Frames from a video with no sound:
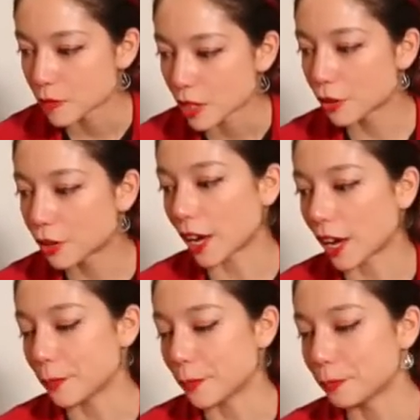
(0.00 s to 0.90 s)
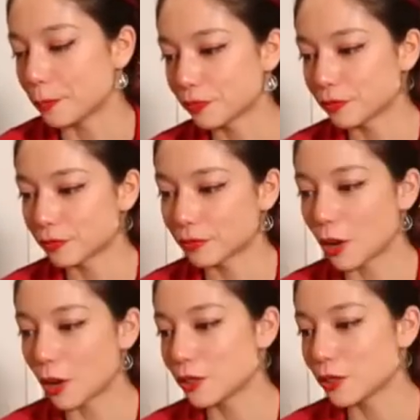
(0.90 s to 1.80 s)
Okay. Oh,
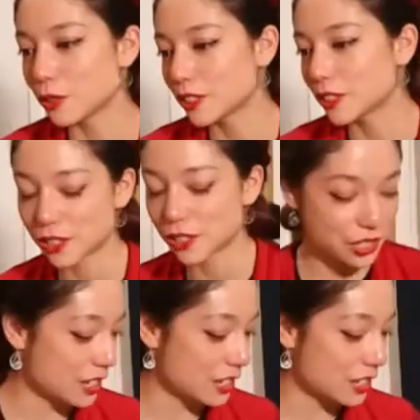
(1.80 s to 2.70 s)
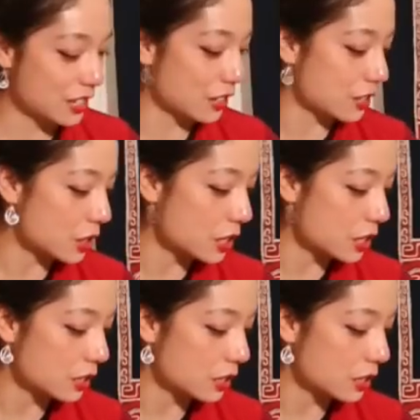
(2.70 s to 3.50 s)
Kaylee's suggestion is a good suggestion.